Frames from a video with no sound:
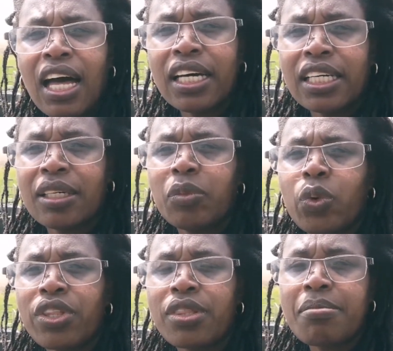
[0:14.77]
um,
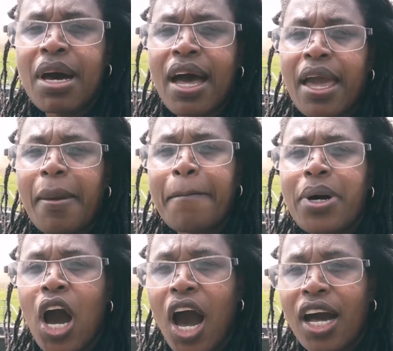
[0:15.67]
with my
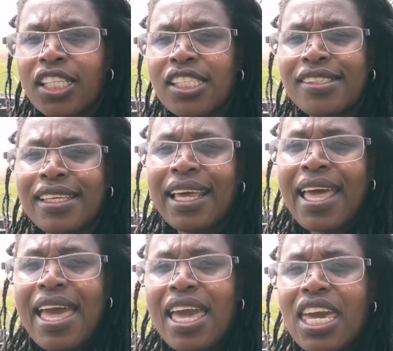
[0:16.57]
pots
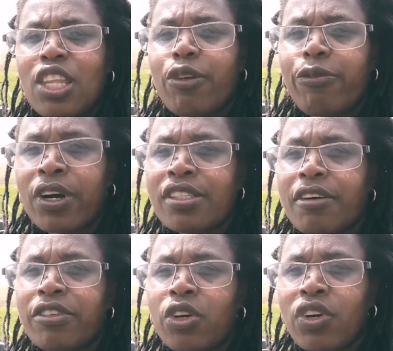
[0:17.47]
in front
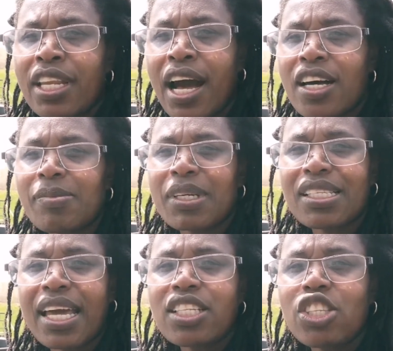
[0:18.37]
of the greenhouse
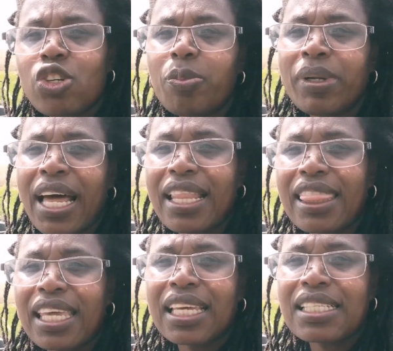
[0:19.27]
because I do
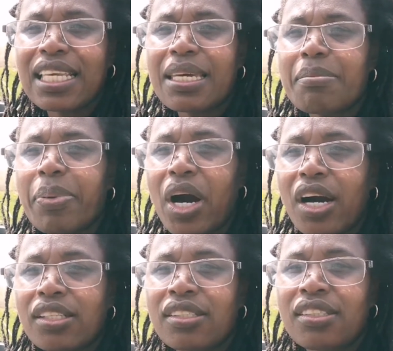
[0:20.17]
plant things in
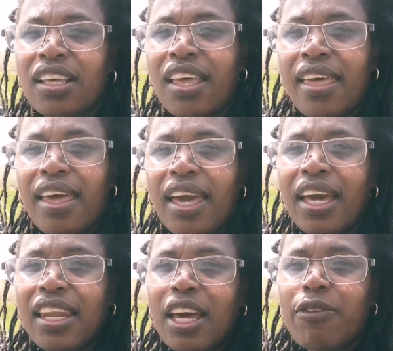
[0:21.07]
pots
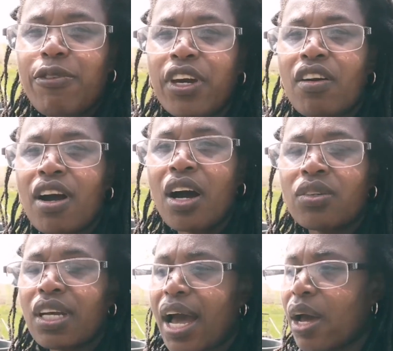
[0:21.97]
and I figure
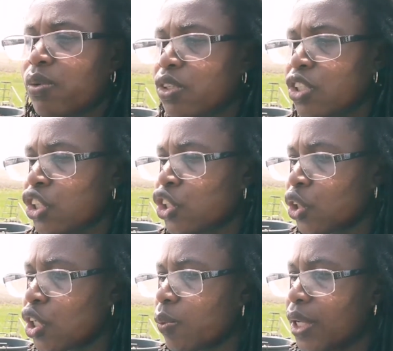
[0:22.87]
out I will just
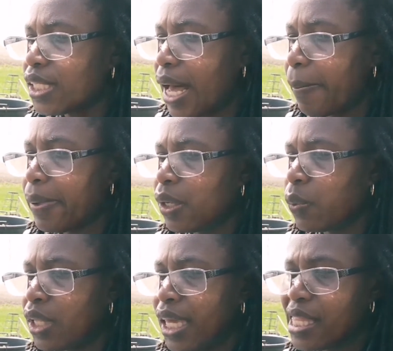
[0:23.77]
show you what's happening
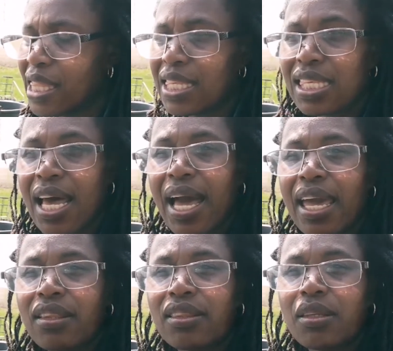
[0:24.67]
with,
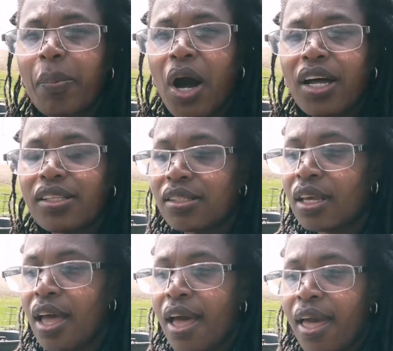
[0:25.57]
inside the pots